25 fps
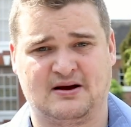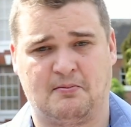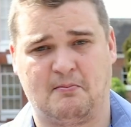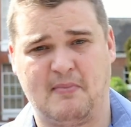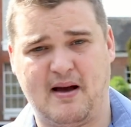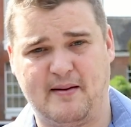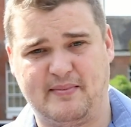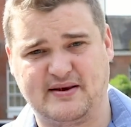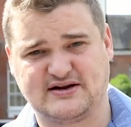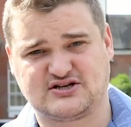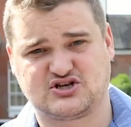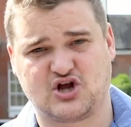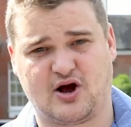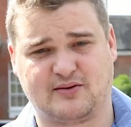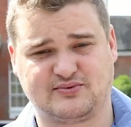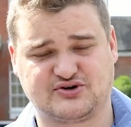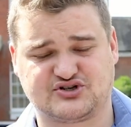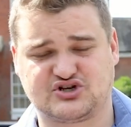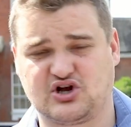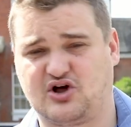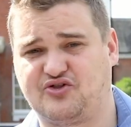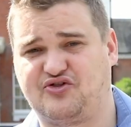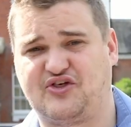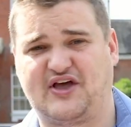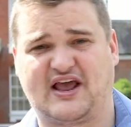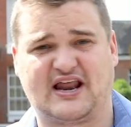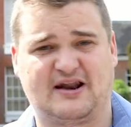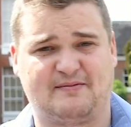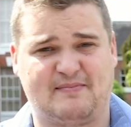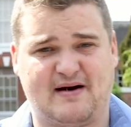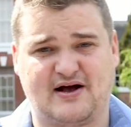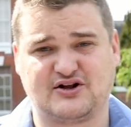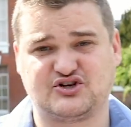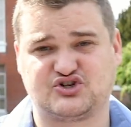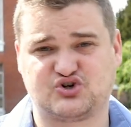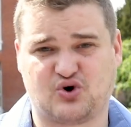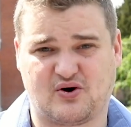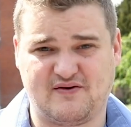Maybe it's time to start thinking
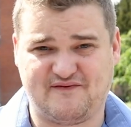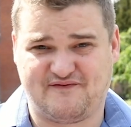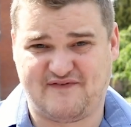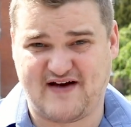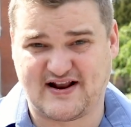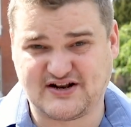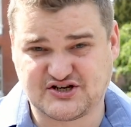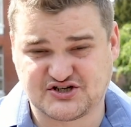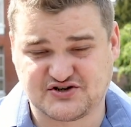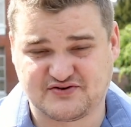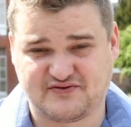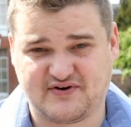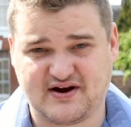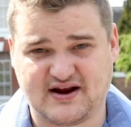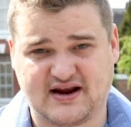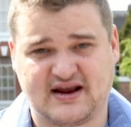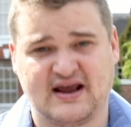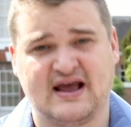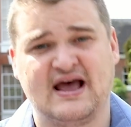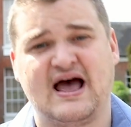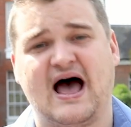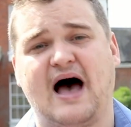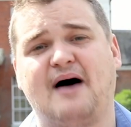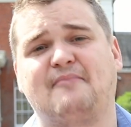about joint venturing,